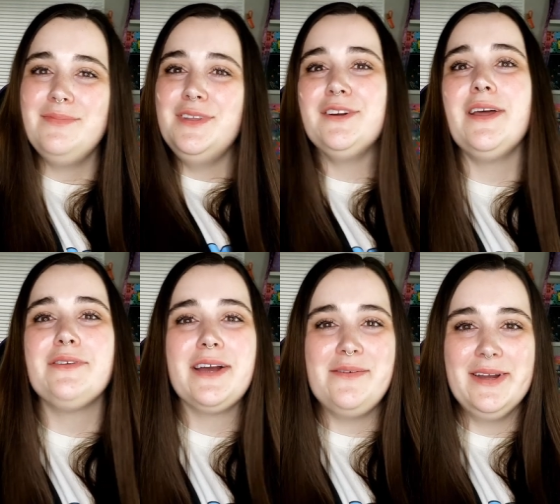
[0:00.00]
You're
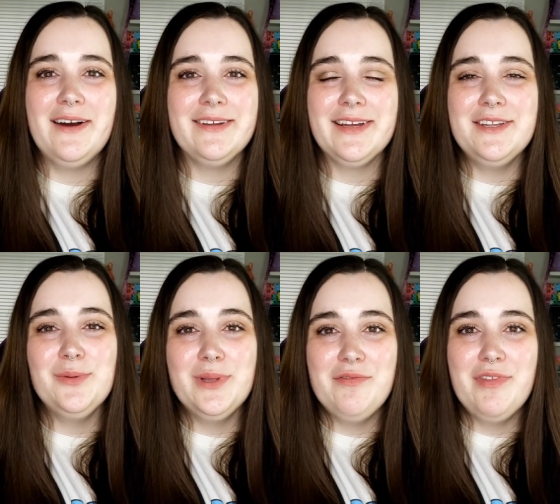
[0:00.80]
never coming out again.
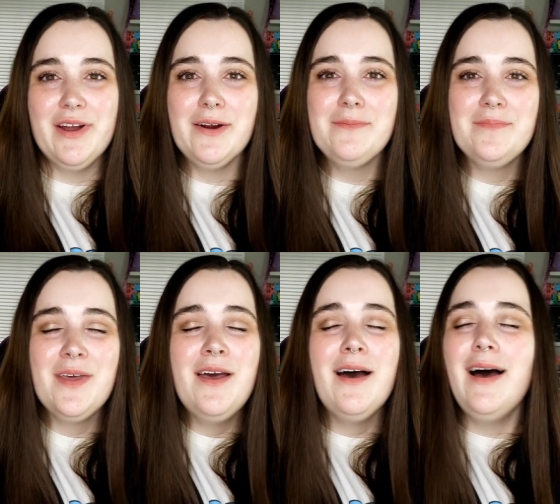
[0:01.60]
You live there.
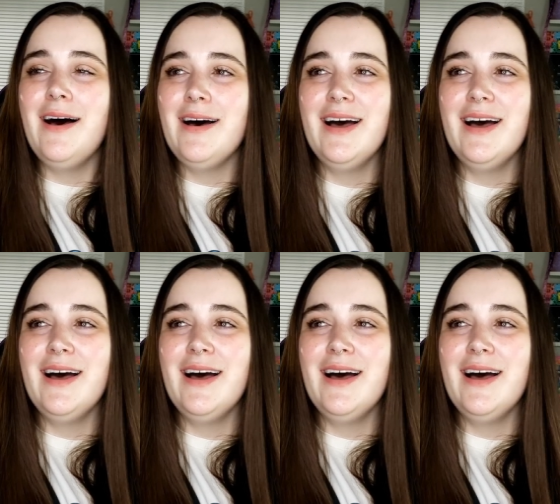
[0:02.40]
Uh,